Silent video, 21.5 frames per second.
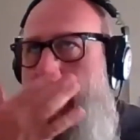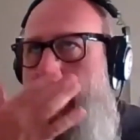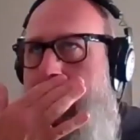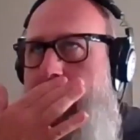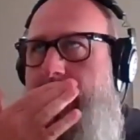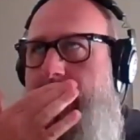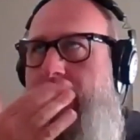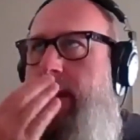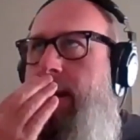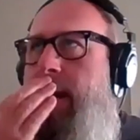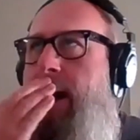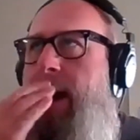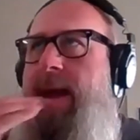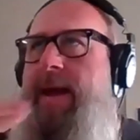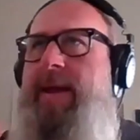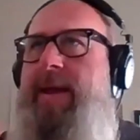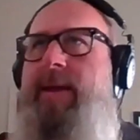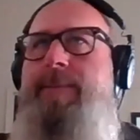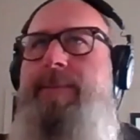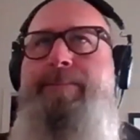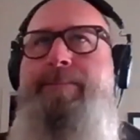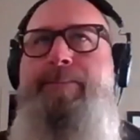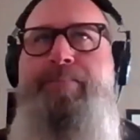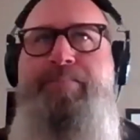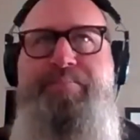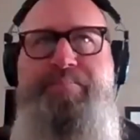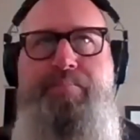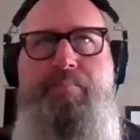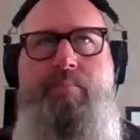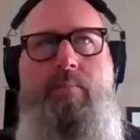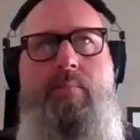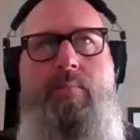that I
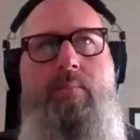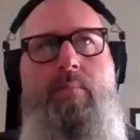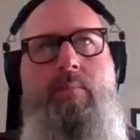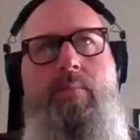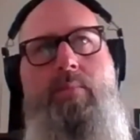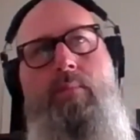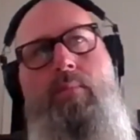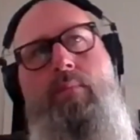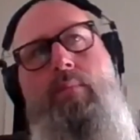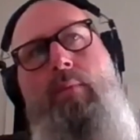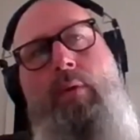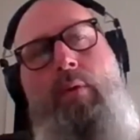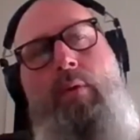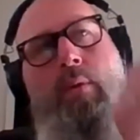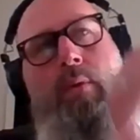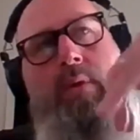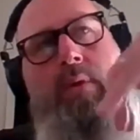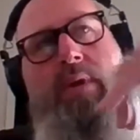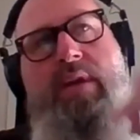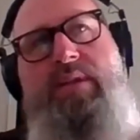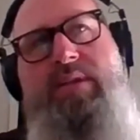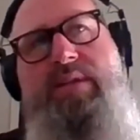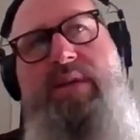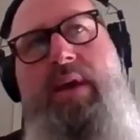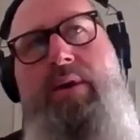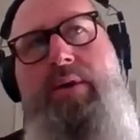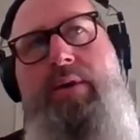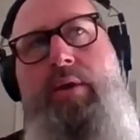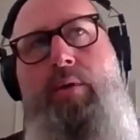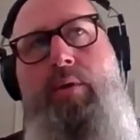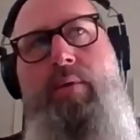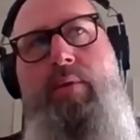can tell
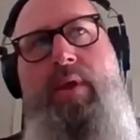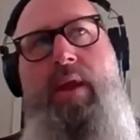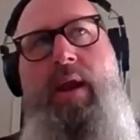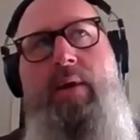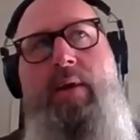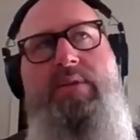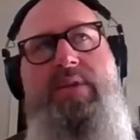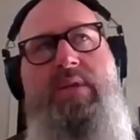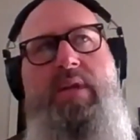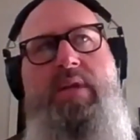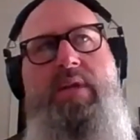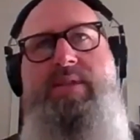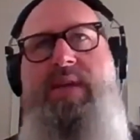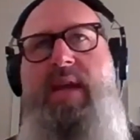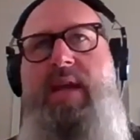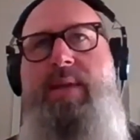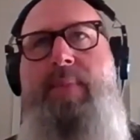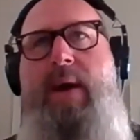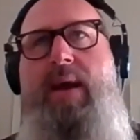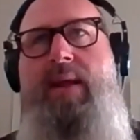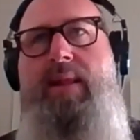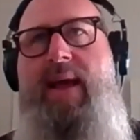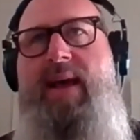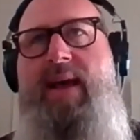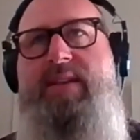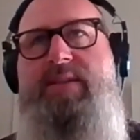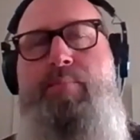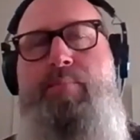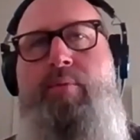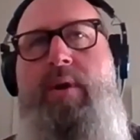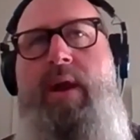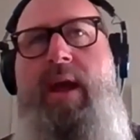you that I was going to take my
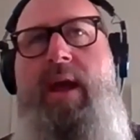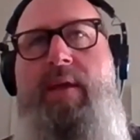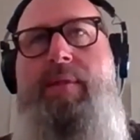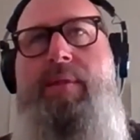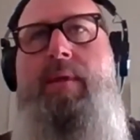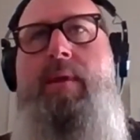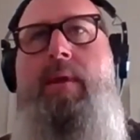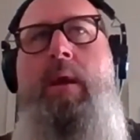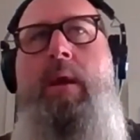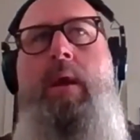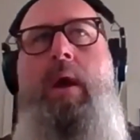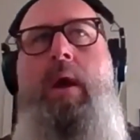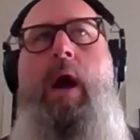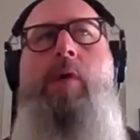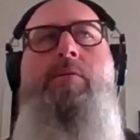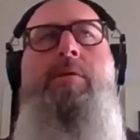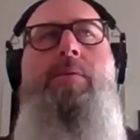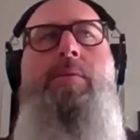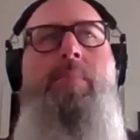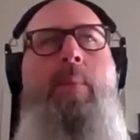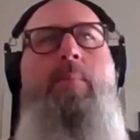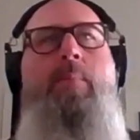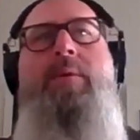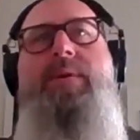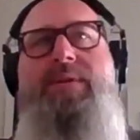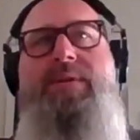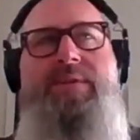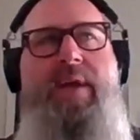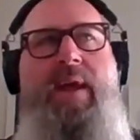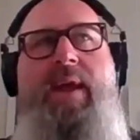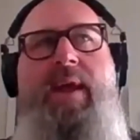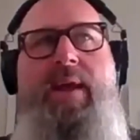last breath, I remember
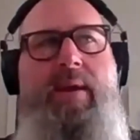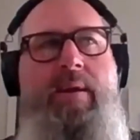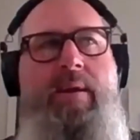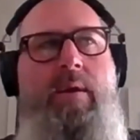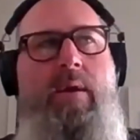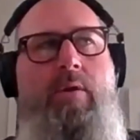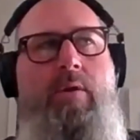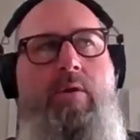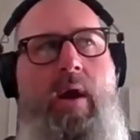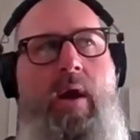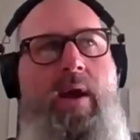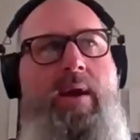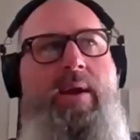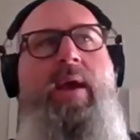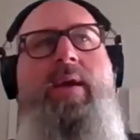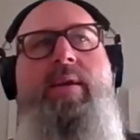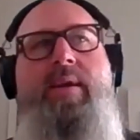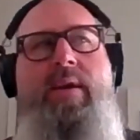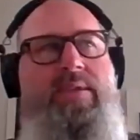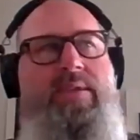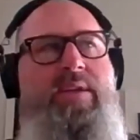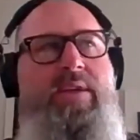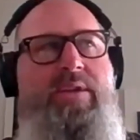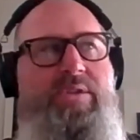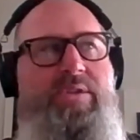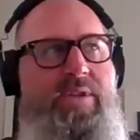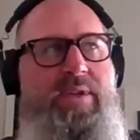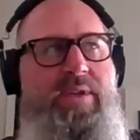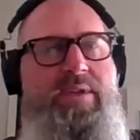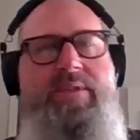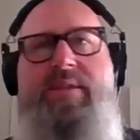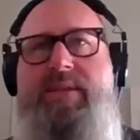crying out, and I said,
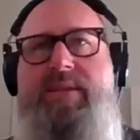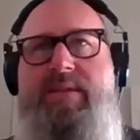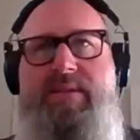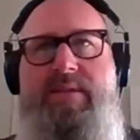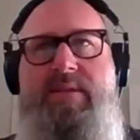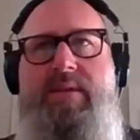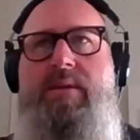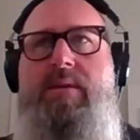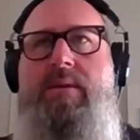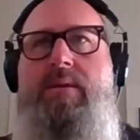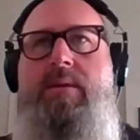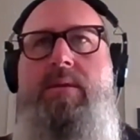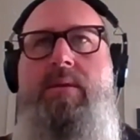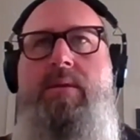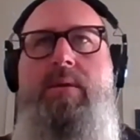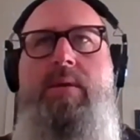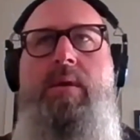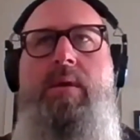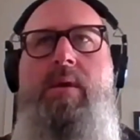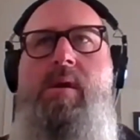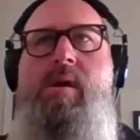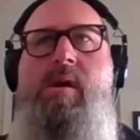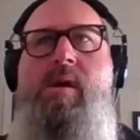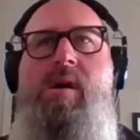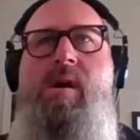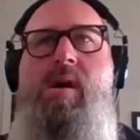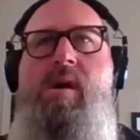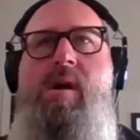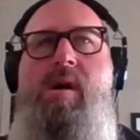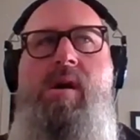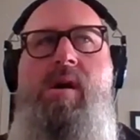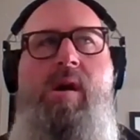Jesus.
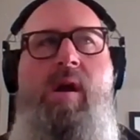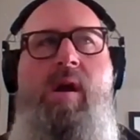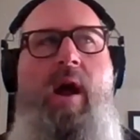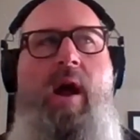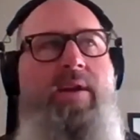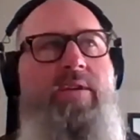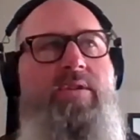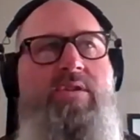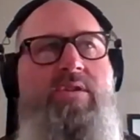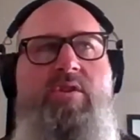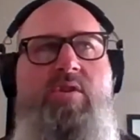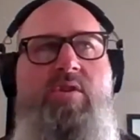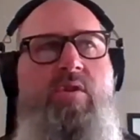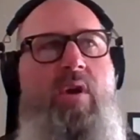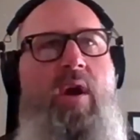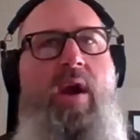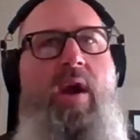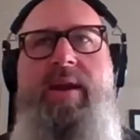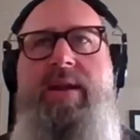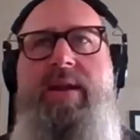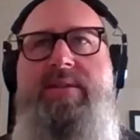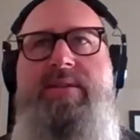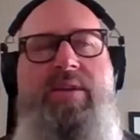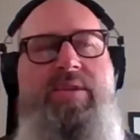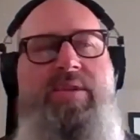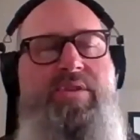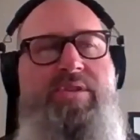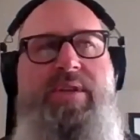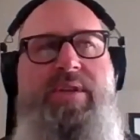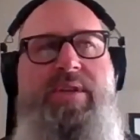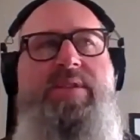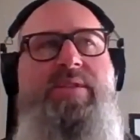I was just crying. I said,
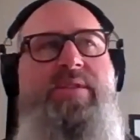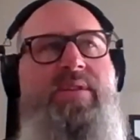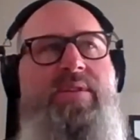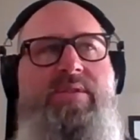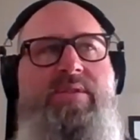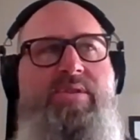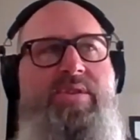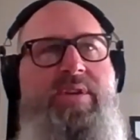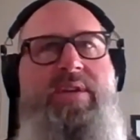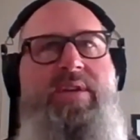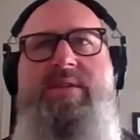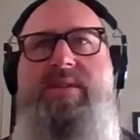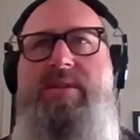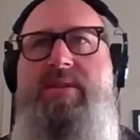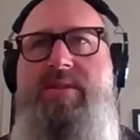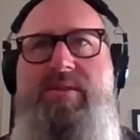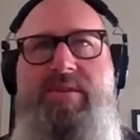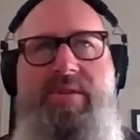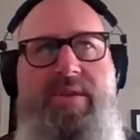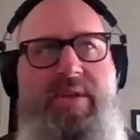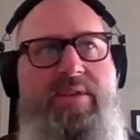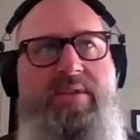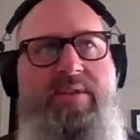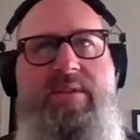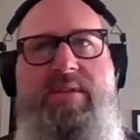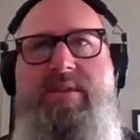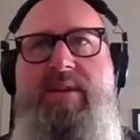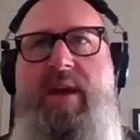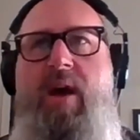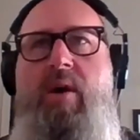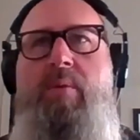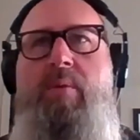Jesus, Jesus,
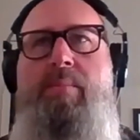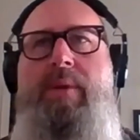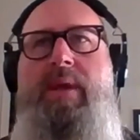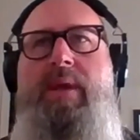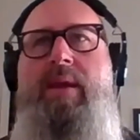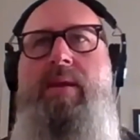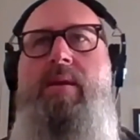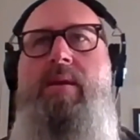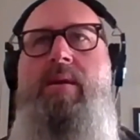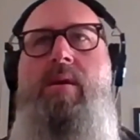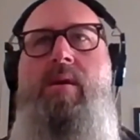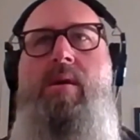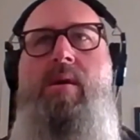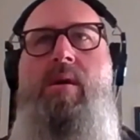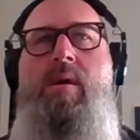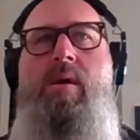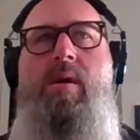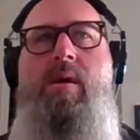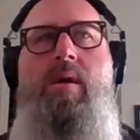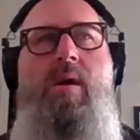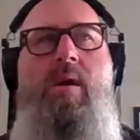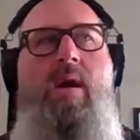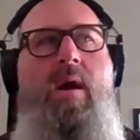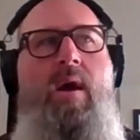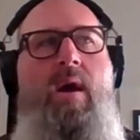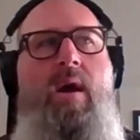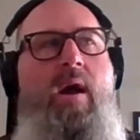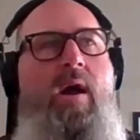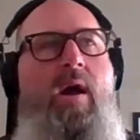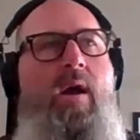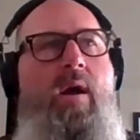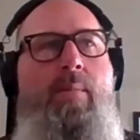Jesus, help me.
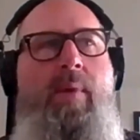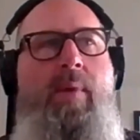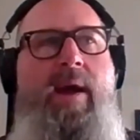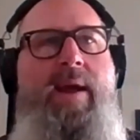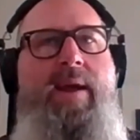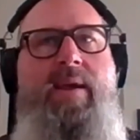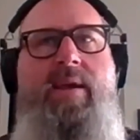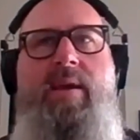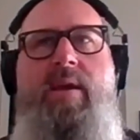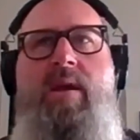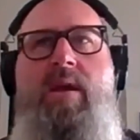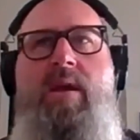Mike,